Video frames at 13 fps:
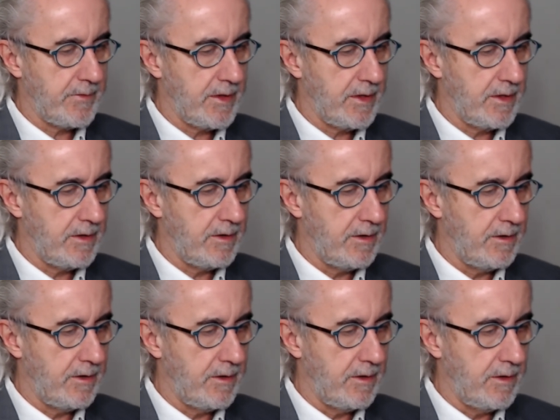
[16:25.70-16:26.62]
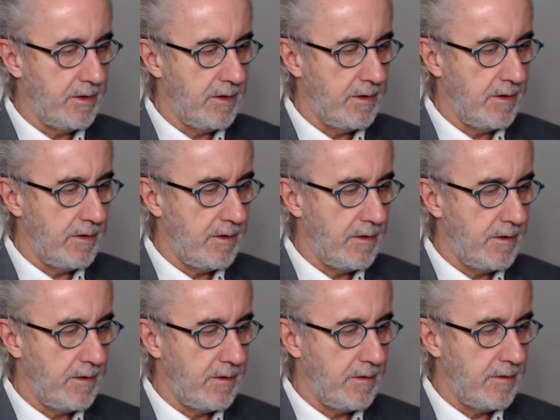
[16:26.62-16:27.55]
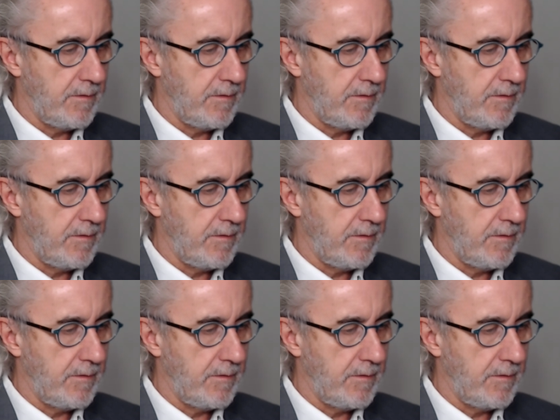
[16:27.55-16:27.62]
No one is speaking in this clip.